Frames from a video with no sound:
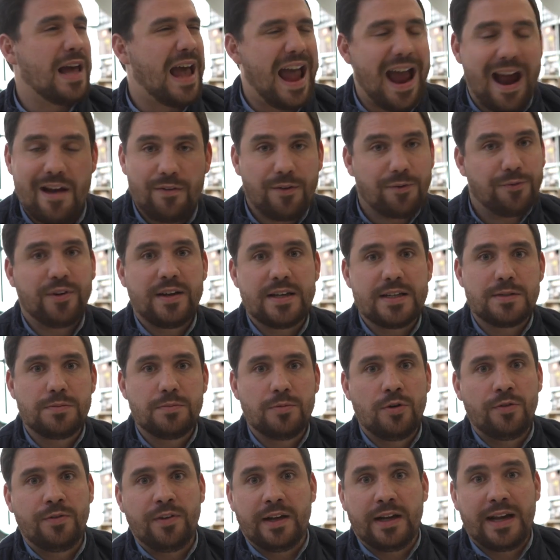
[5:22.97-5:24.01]
Everything is
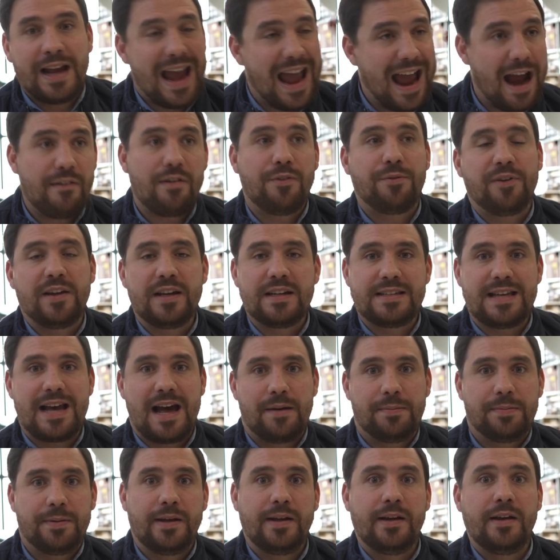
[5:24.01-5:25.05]
moving, everything is
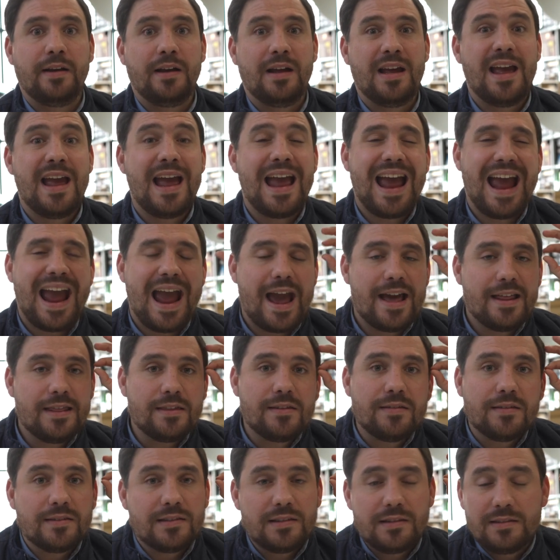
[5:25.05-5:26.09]
happening.
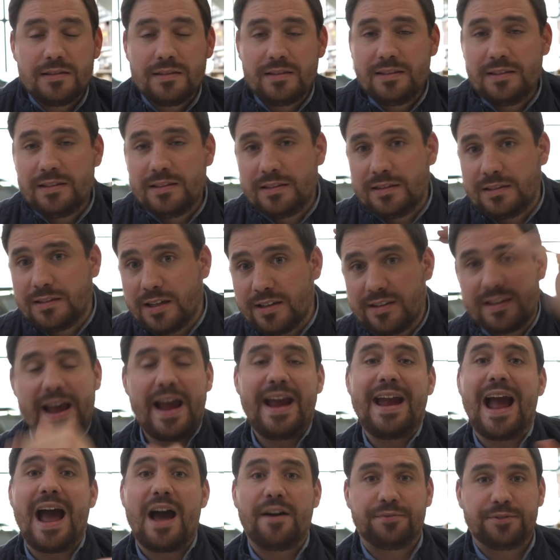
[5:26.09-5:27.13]
And the
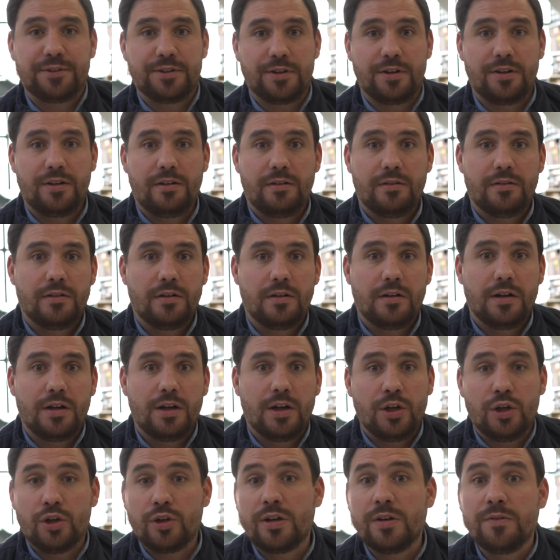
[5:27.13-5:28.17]
day after,
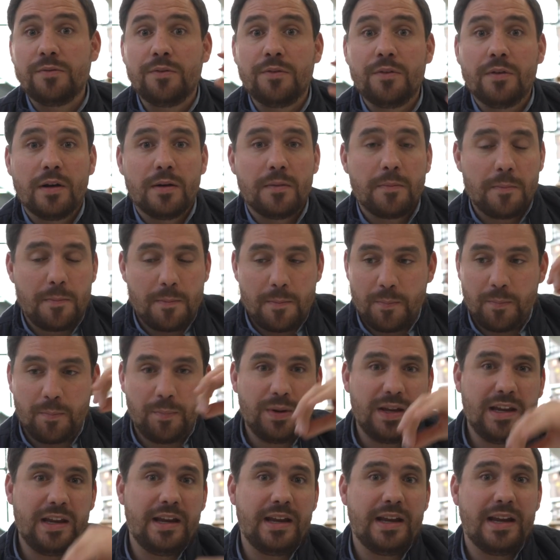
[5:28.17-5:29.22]
you can
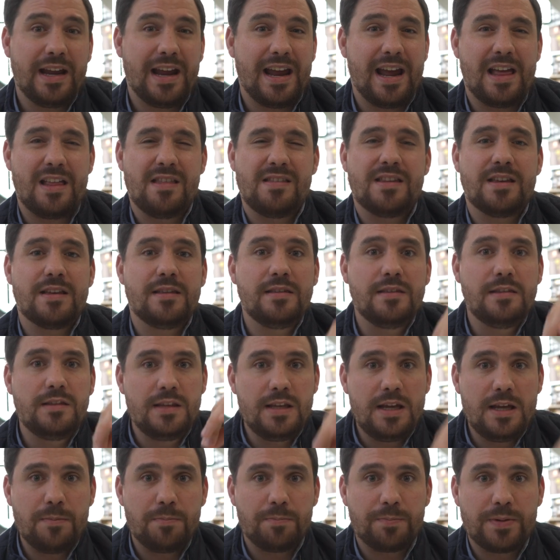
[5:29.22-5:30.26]
be in the
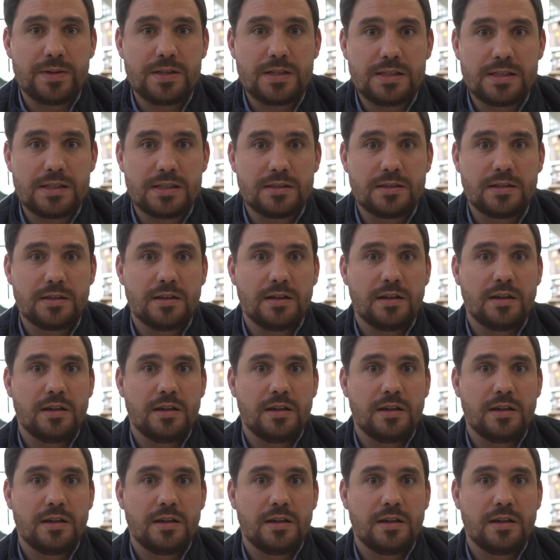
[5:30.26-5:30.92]
deepest